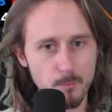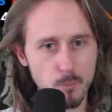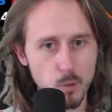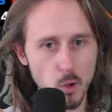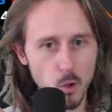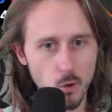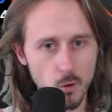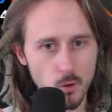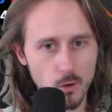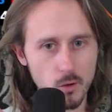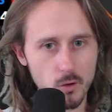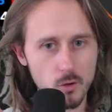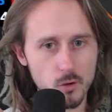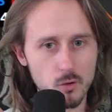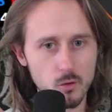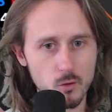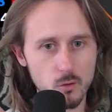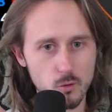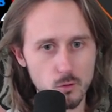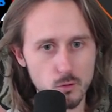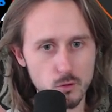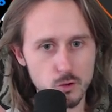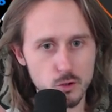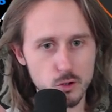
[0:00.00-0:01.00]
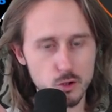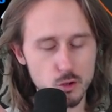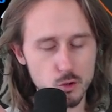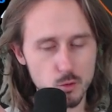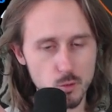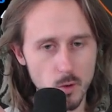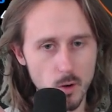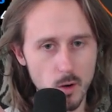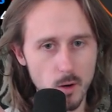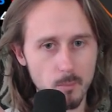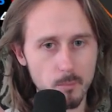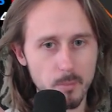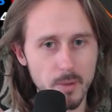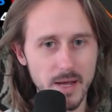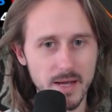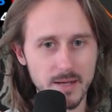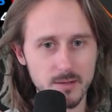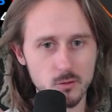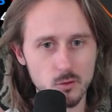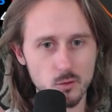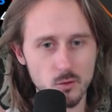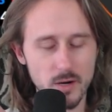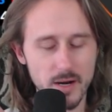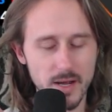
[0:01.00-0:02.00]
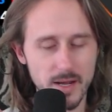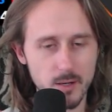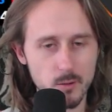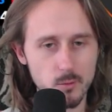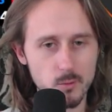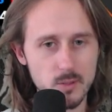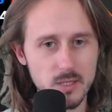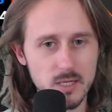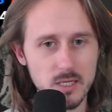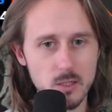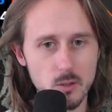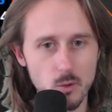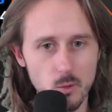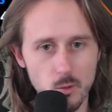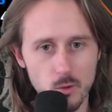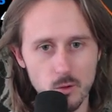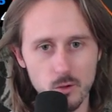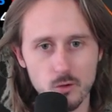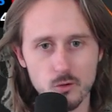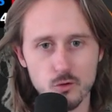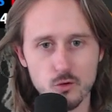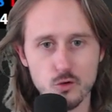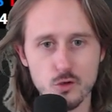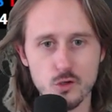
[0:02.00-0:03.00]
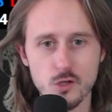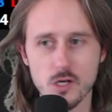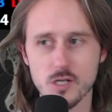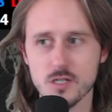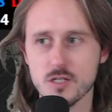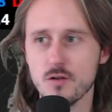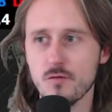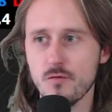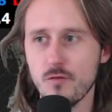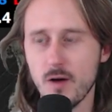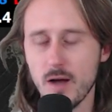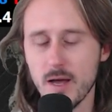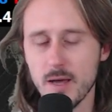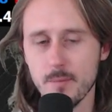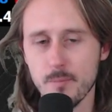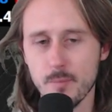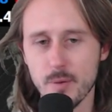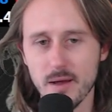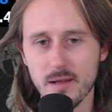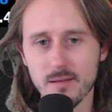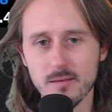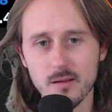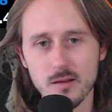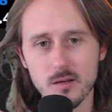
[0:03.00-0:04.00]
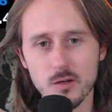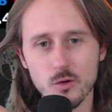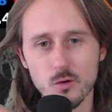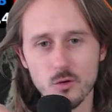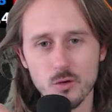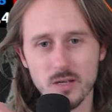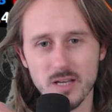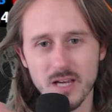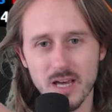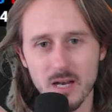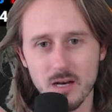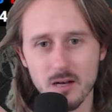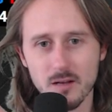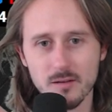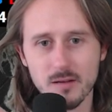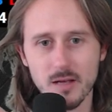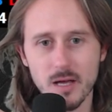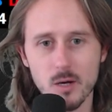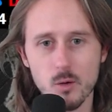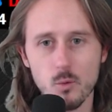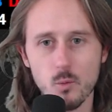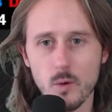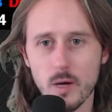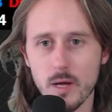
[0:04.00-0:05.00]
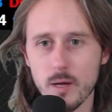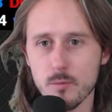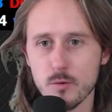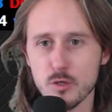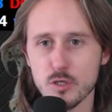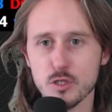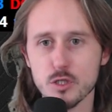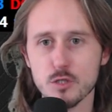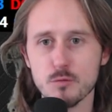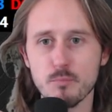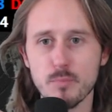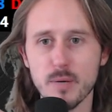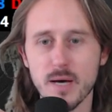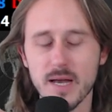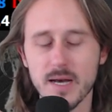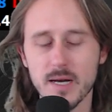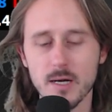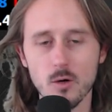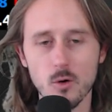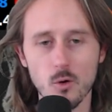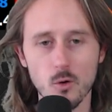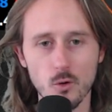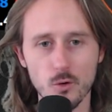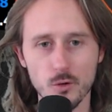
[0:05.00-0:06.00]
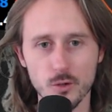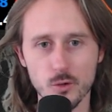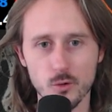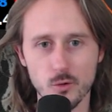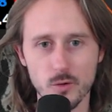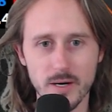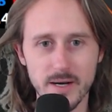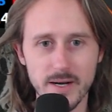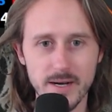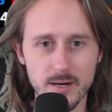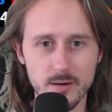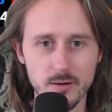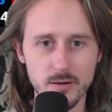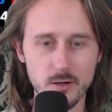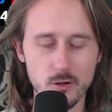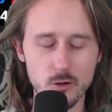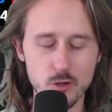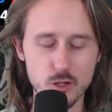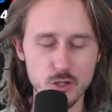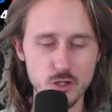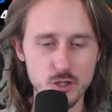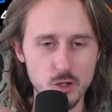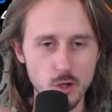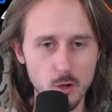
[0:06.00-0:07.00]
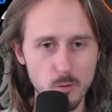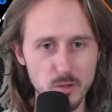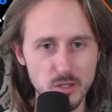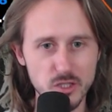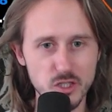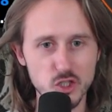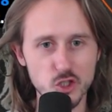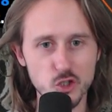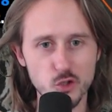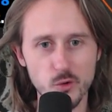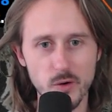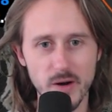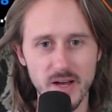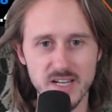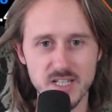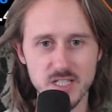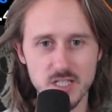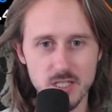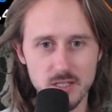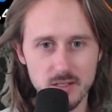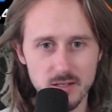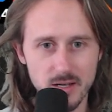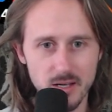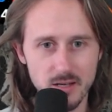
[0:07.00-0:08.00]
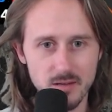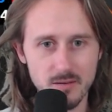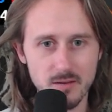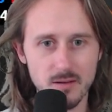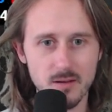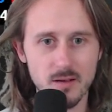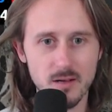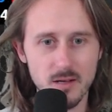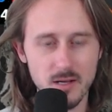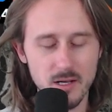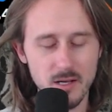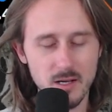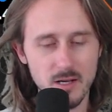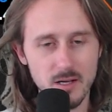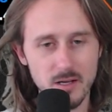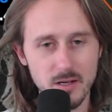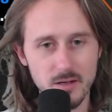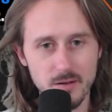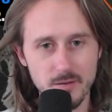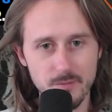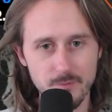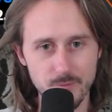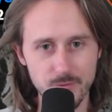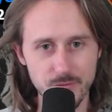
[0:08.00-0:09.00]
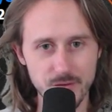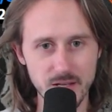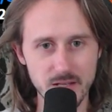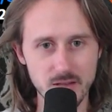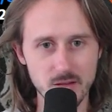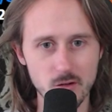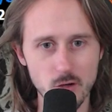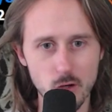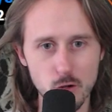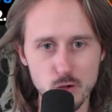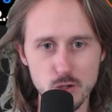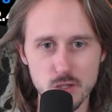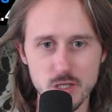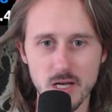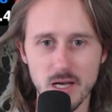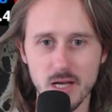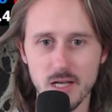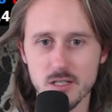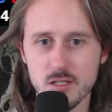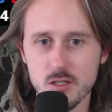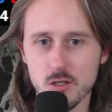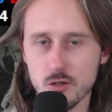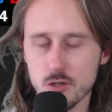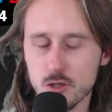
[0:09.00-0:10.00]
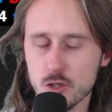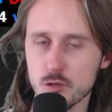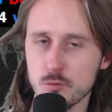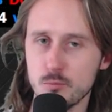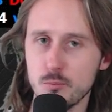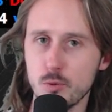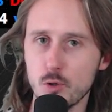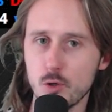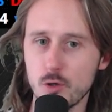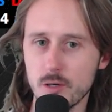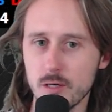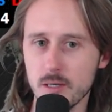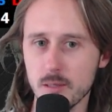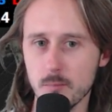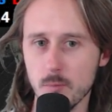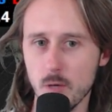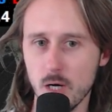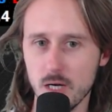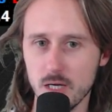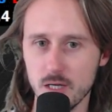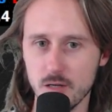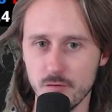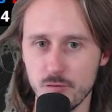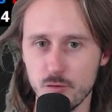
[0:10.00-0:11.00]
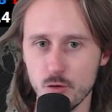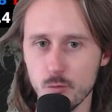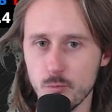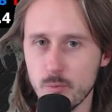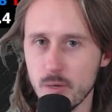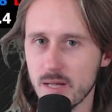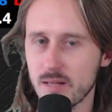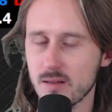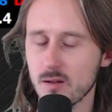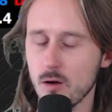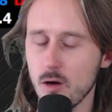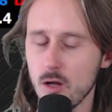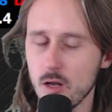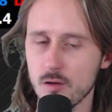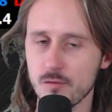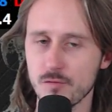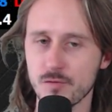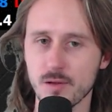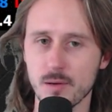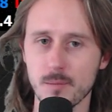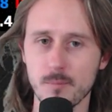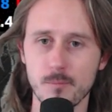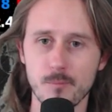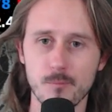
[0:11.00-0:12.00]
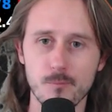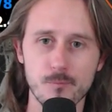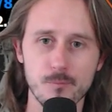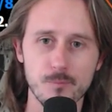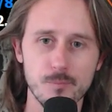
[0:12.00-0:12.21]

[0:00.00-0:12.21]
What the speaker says: blocker or strong backdoor equity in order to justify a bet, and you cannot get away with just betting all your air. There is so much trash in that those hands are just burning money if you bet all of them.